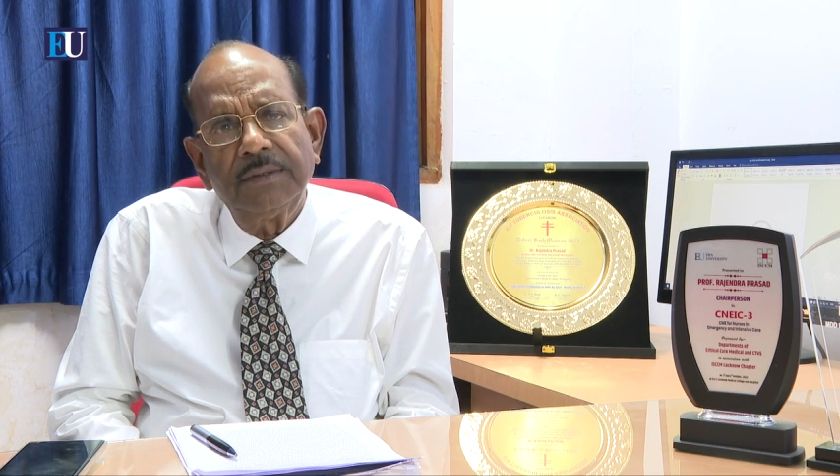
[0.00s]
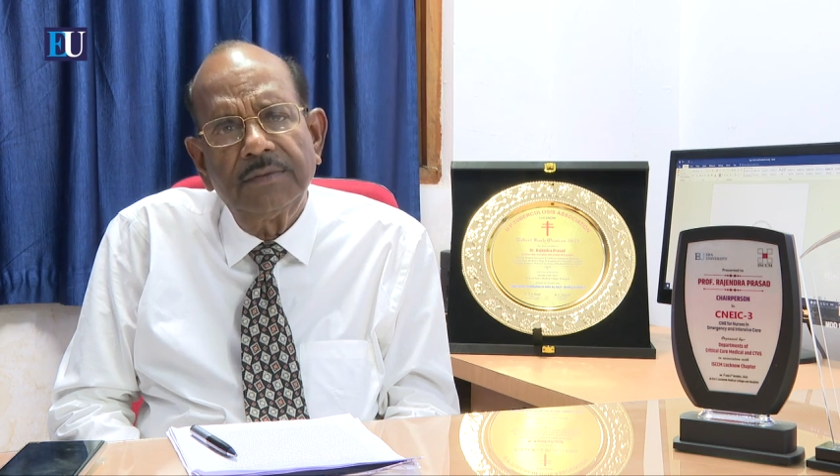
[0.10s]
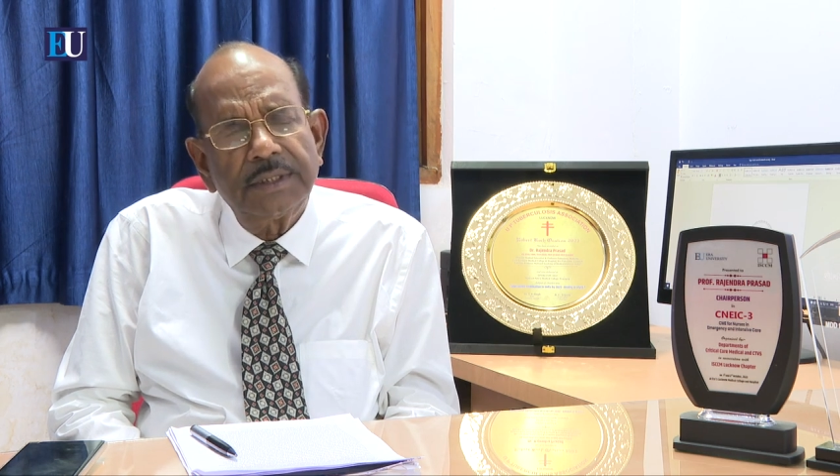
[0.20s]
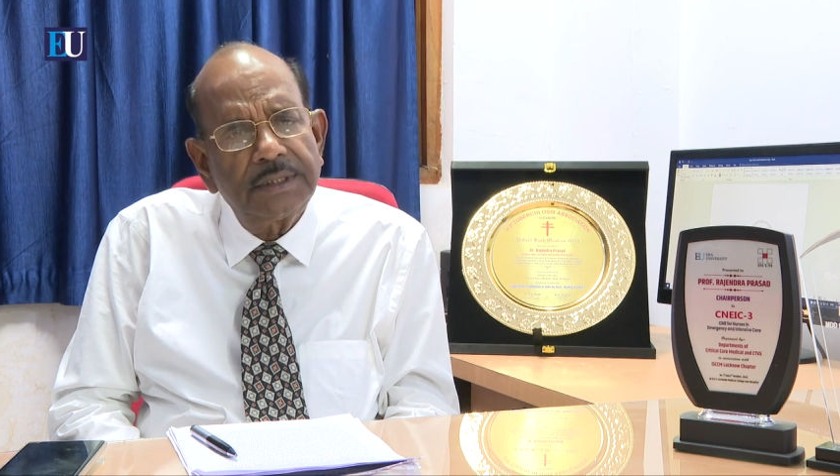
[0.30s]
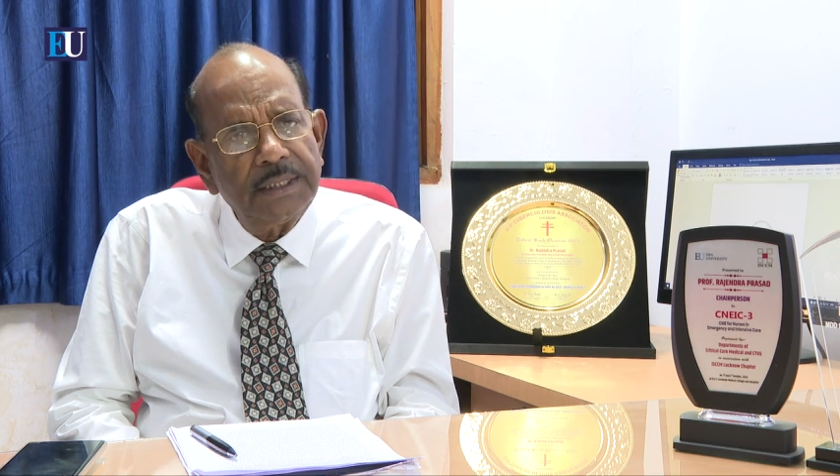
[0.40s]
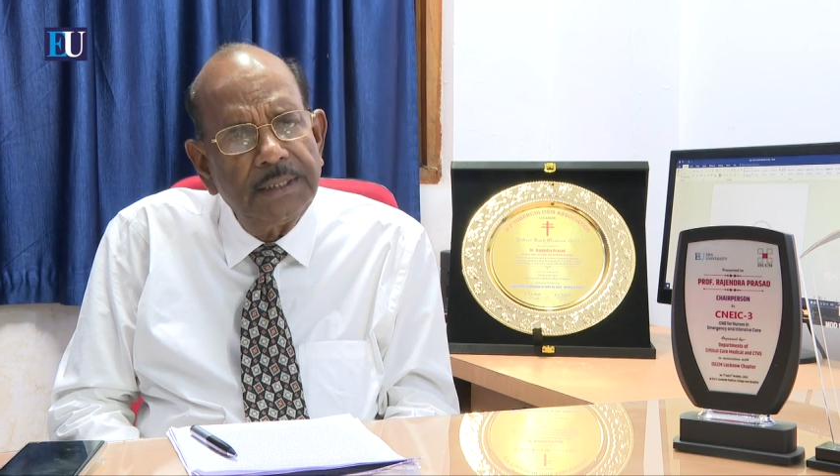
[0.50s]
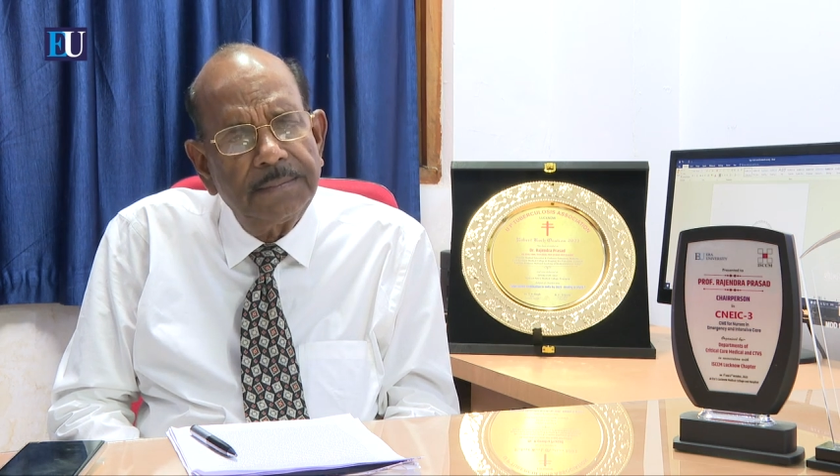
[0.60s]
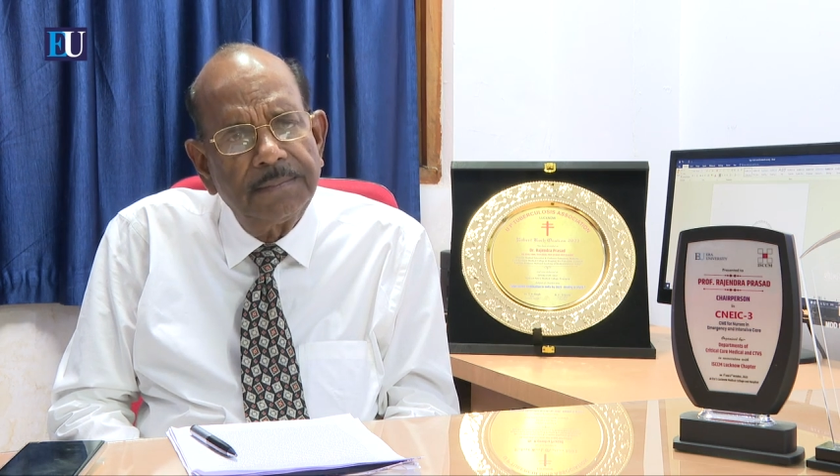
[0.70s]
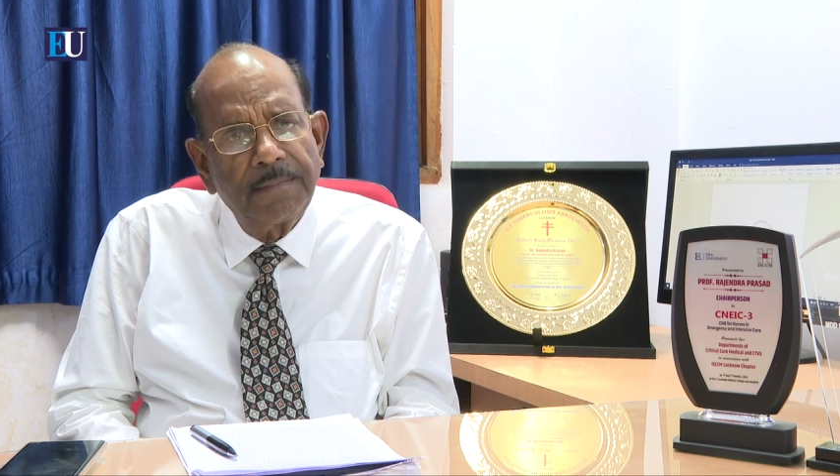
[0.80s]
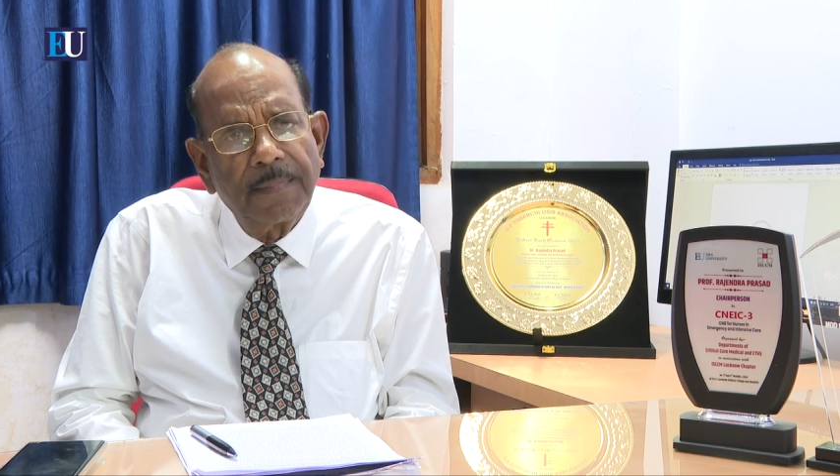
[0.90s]
University,
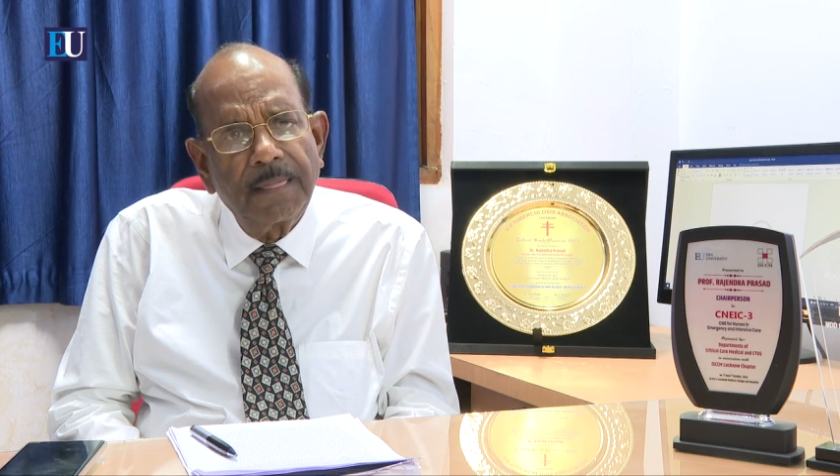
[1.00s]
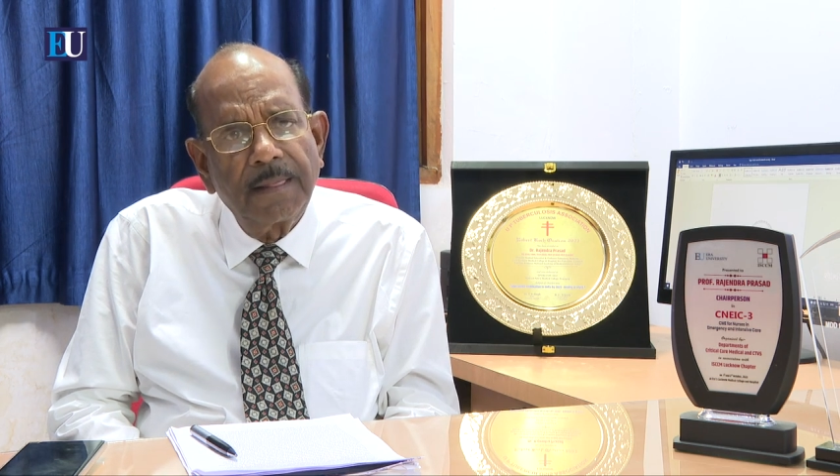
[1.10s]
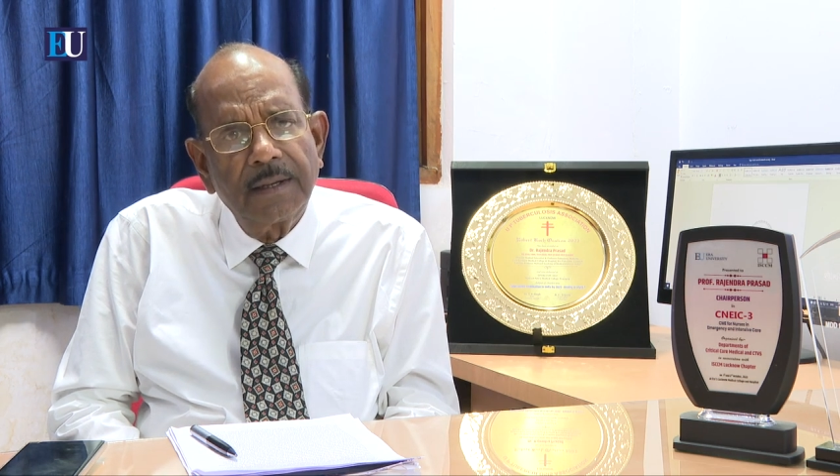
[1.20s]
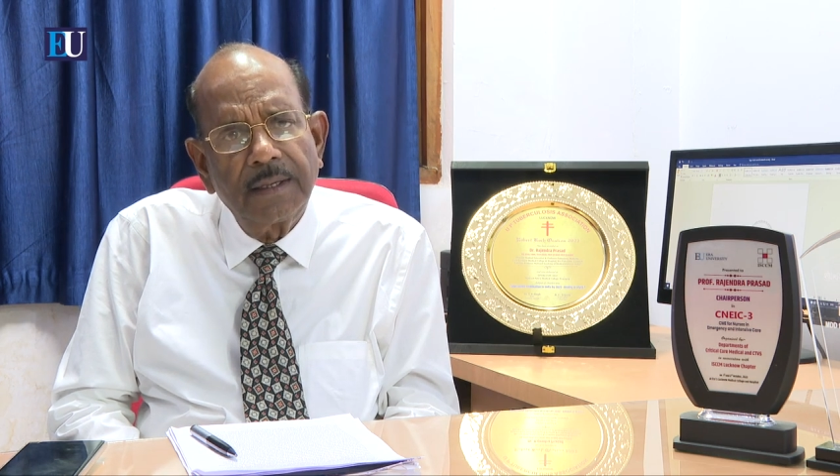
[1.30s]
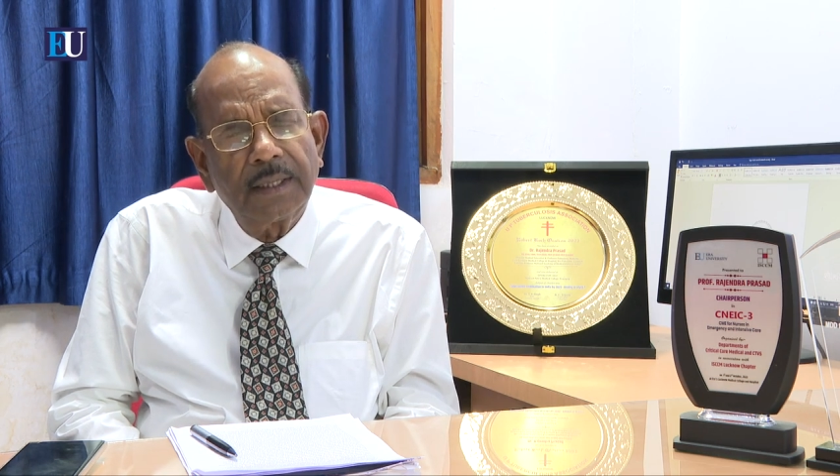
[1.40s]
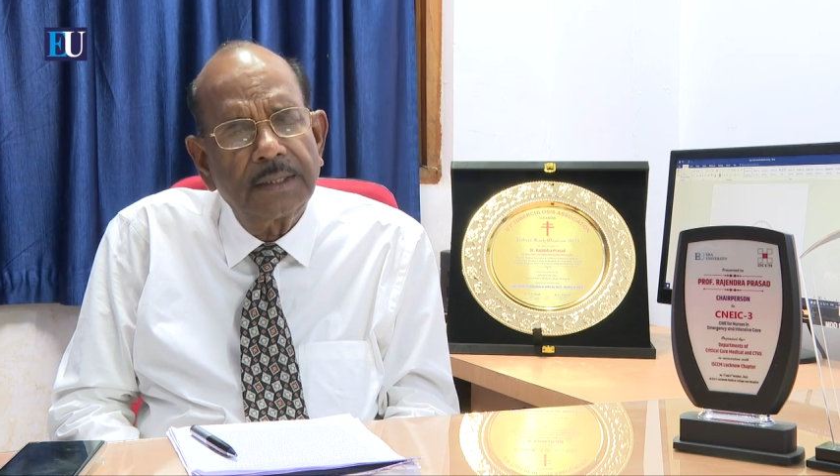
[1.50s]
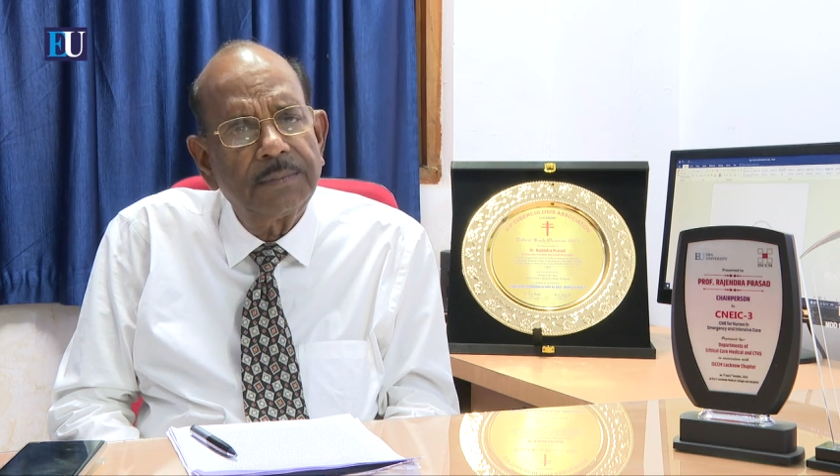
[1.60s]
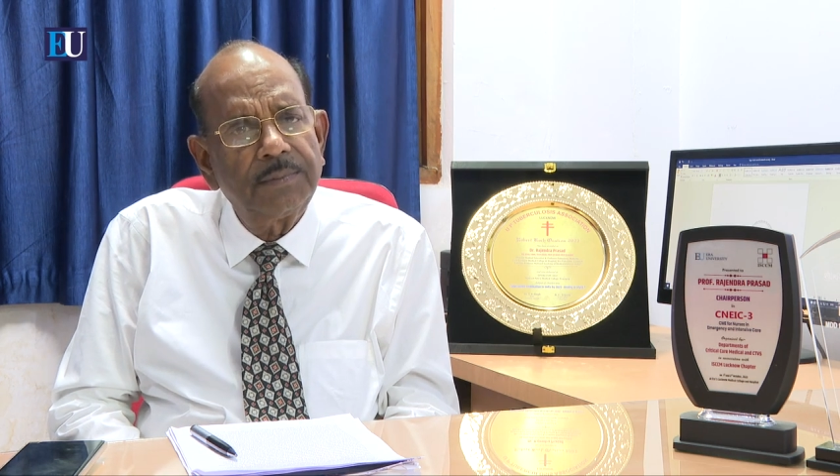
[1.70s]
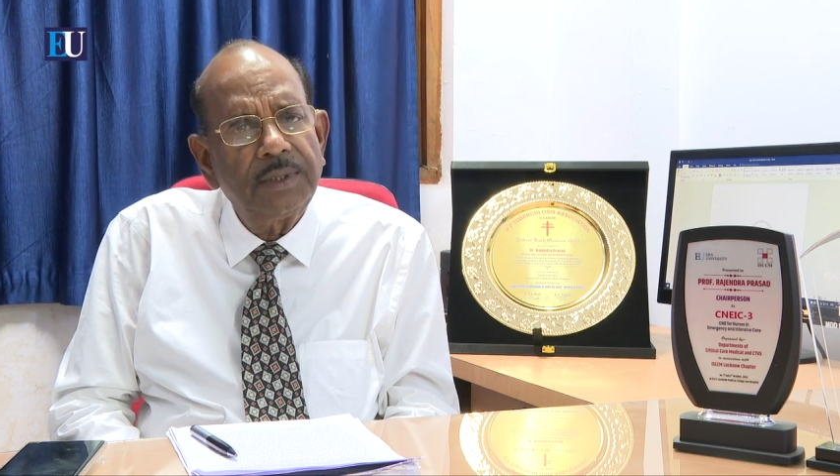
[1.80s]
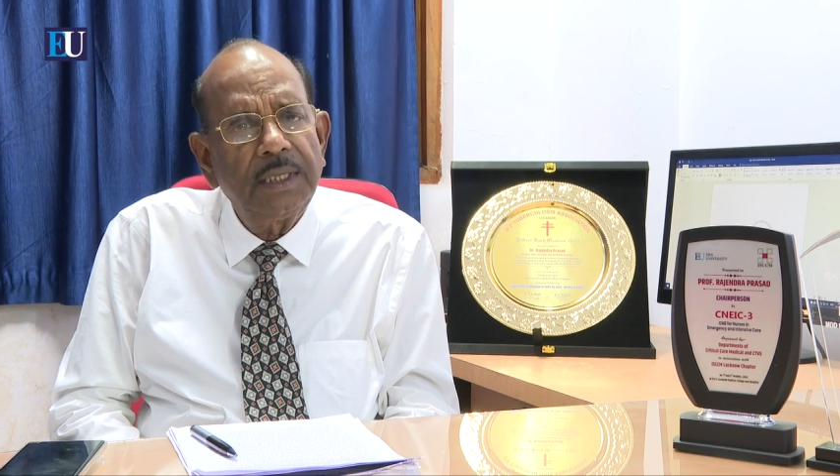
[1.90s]

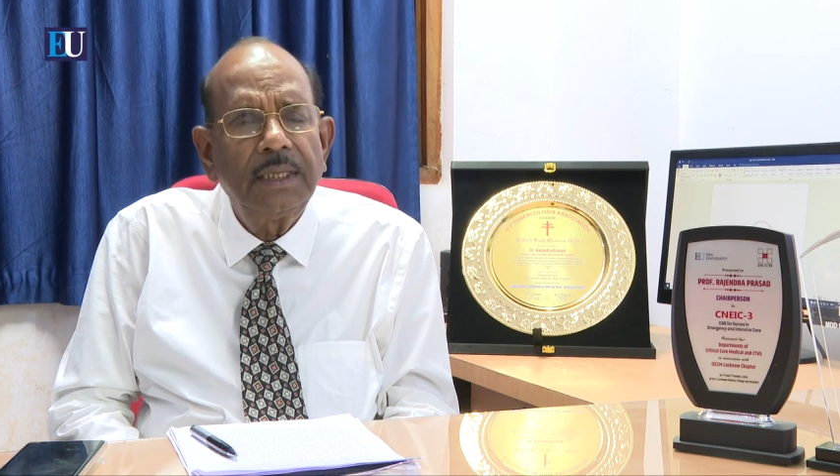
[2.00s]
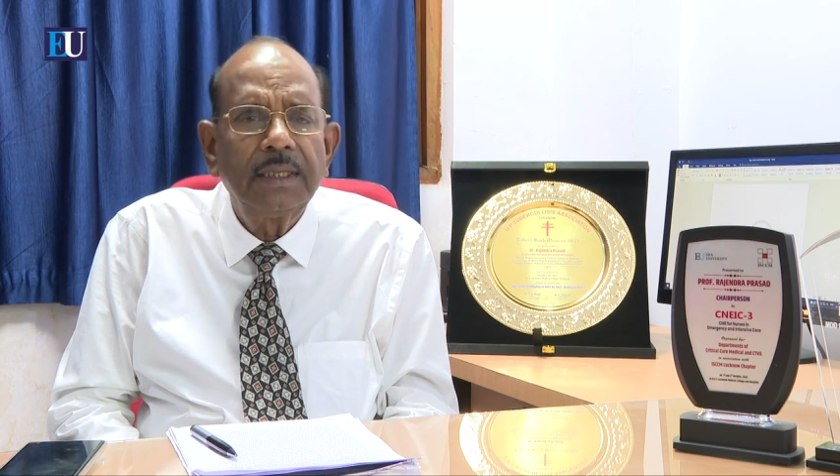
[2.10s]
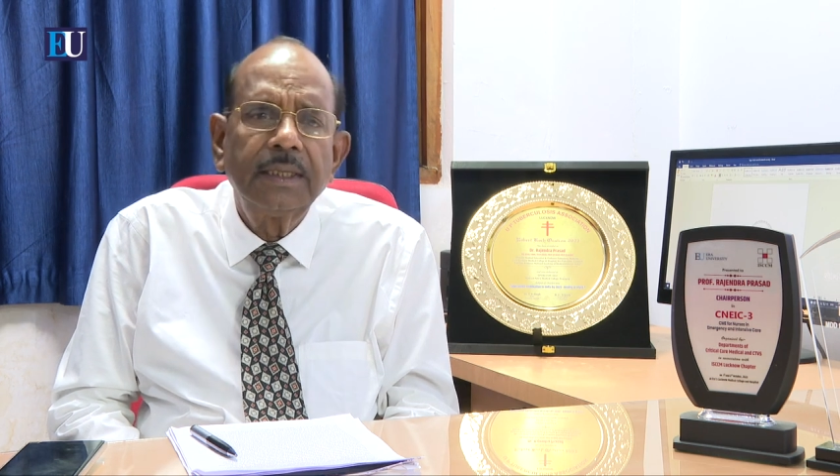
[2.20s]
Dr. Puri,